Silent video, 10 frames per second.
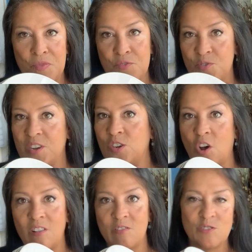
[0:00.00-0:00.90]

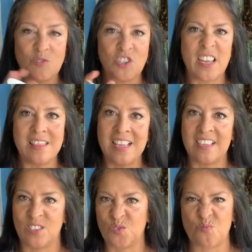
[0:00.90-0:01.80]
$30, which I
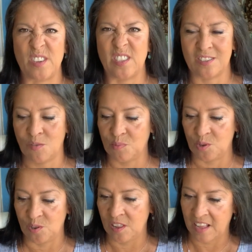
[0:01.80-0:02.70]
think is reasonable.